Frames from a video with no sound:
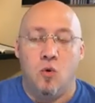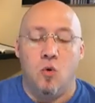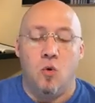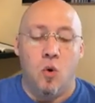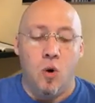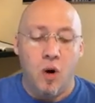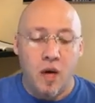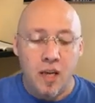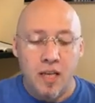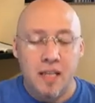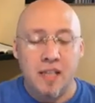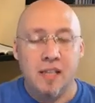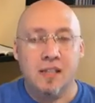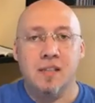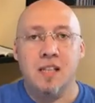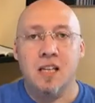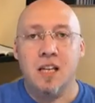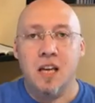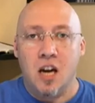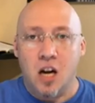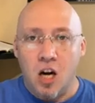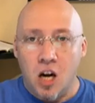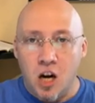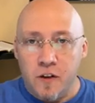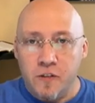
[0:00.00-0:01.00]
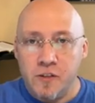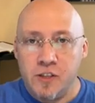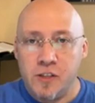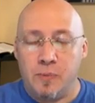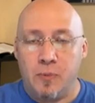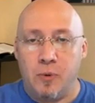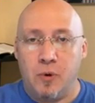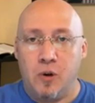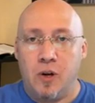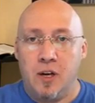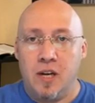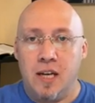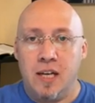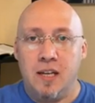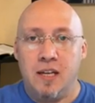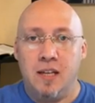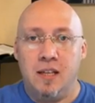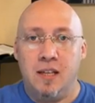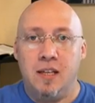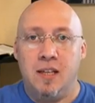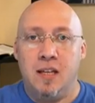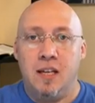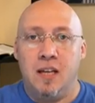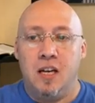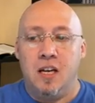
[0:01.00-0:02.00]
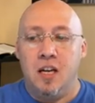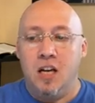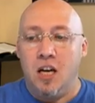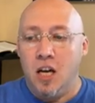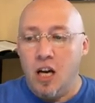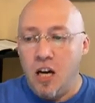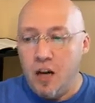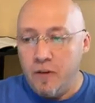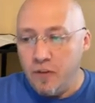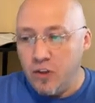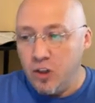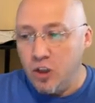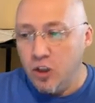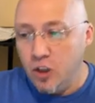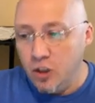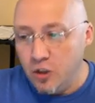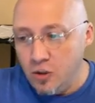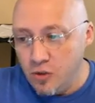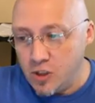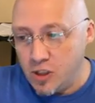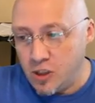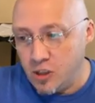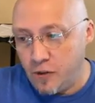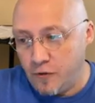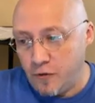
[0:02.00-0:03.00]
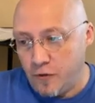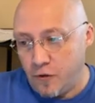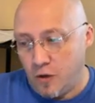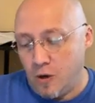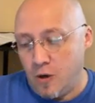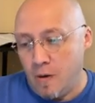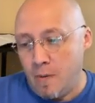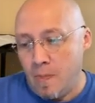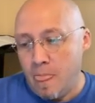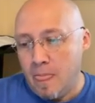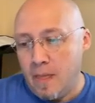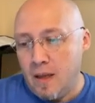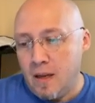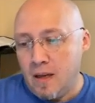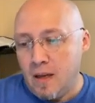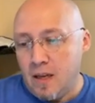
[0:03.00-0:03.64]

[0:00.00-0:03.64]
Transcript: What is the offspring of Lucifer?